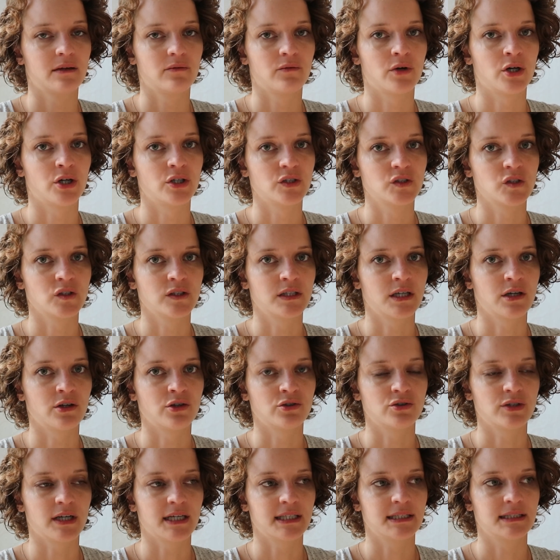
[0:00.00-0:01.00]
rehearsal
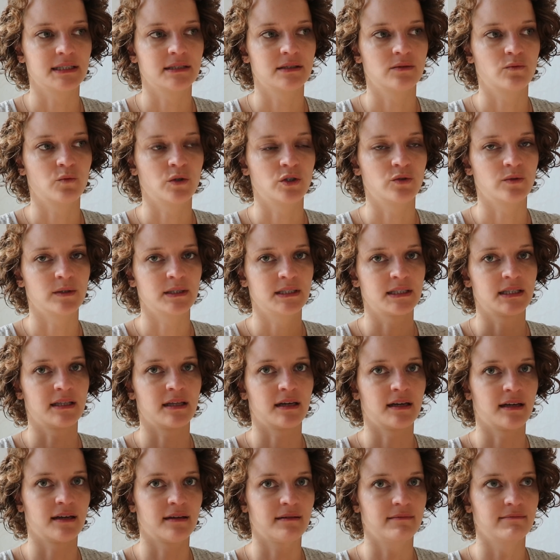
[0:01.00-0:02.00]
dinner dress, which was
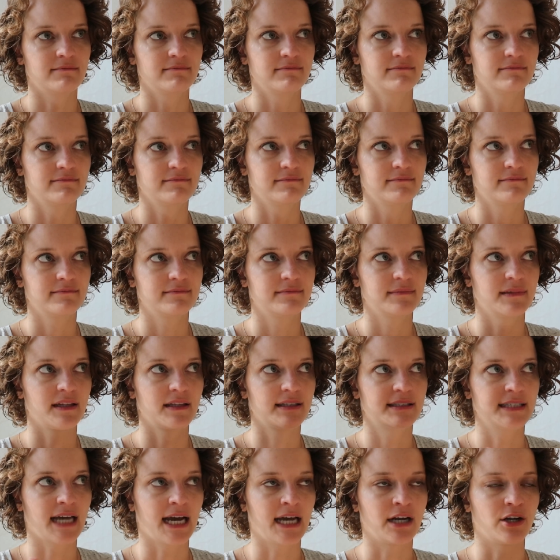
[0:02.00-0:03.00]
the
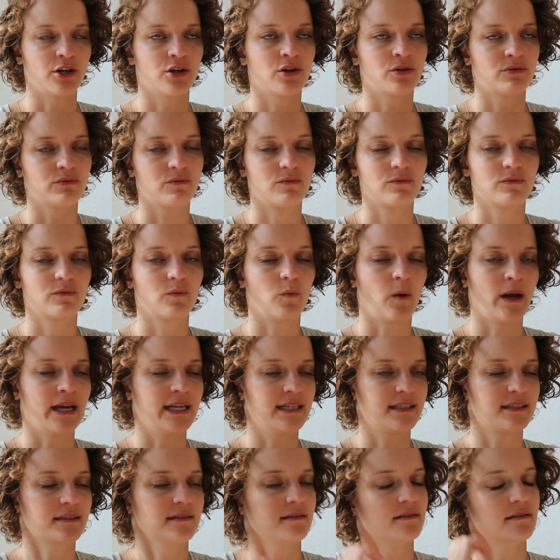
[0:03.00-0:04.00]
tighter
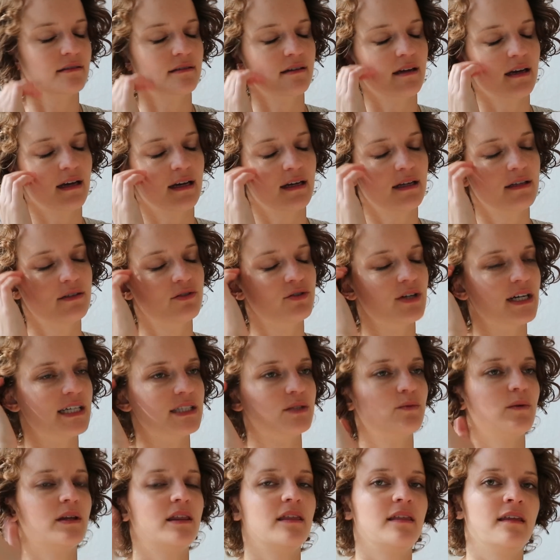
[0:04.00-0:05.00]
white
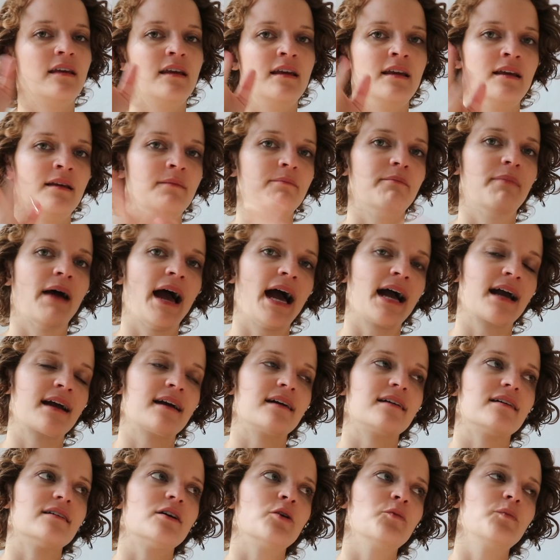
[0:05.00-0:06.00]
dress with the
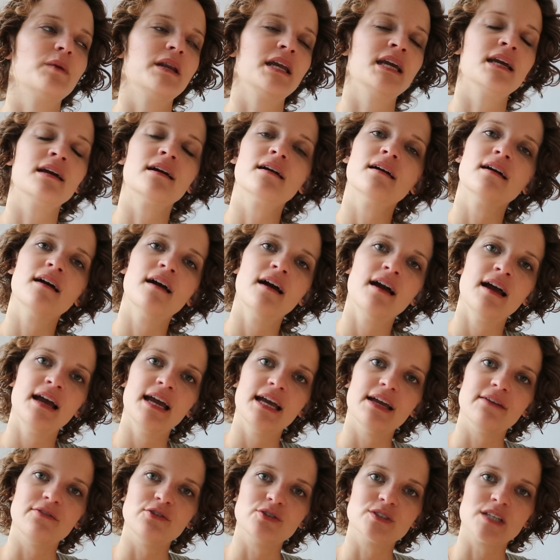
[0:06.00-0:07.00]
back opening,
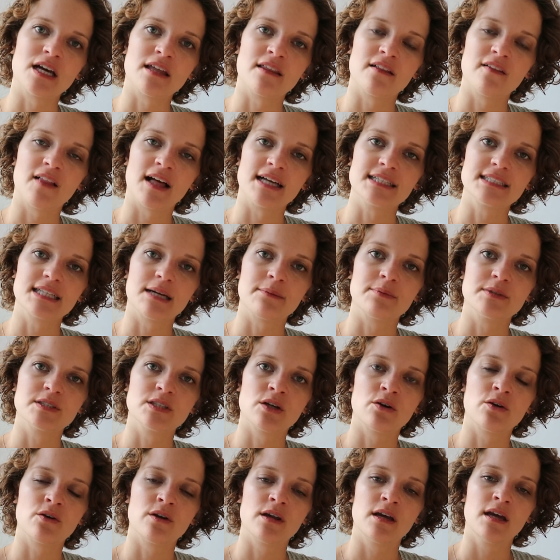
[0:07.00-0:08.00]
if you saw the last
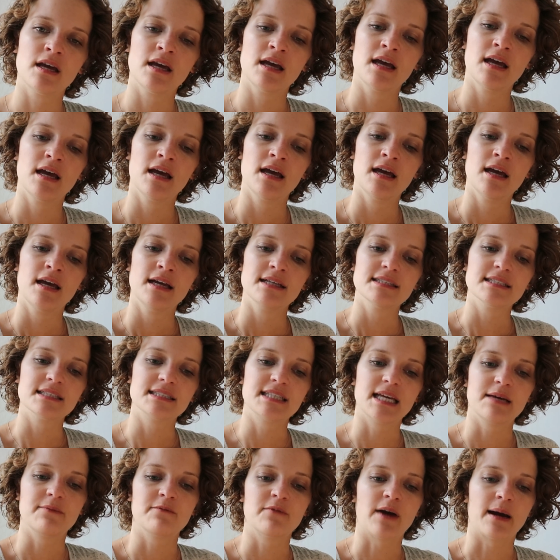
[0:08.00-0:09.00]
episode. It's the
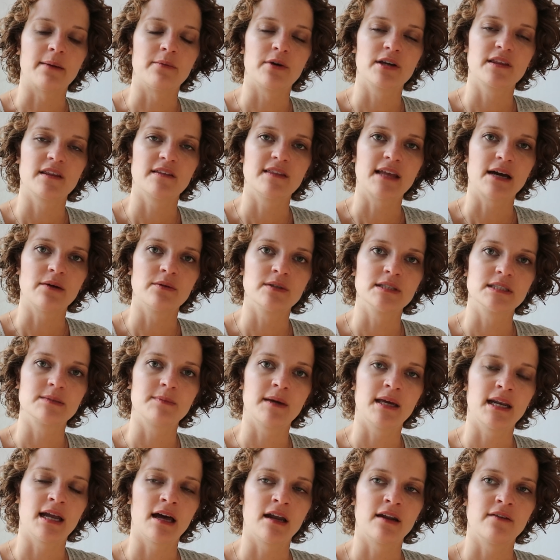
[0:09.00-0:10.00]
same fabric that
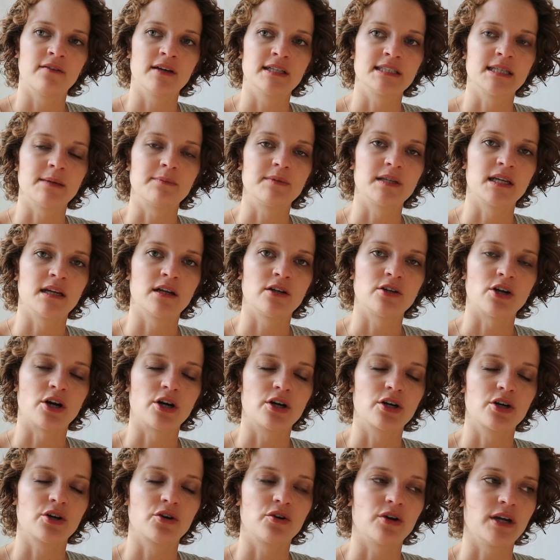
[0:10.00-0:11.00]
one's made out of, except in a
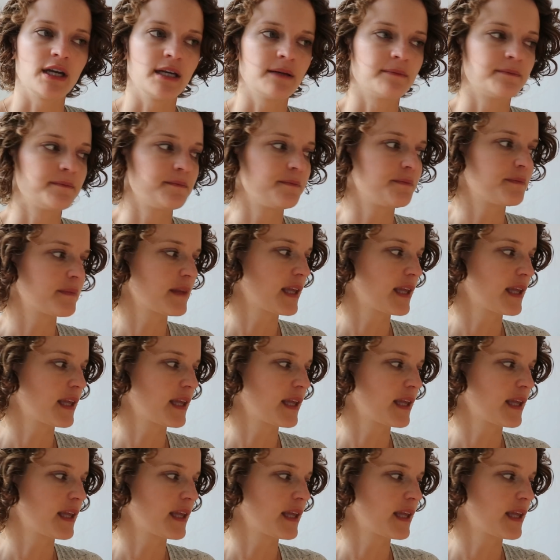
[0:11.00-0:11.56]
dark green.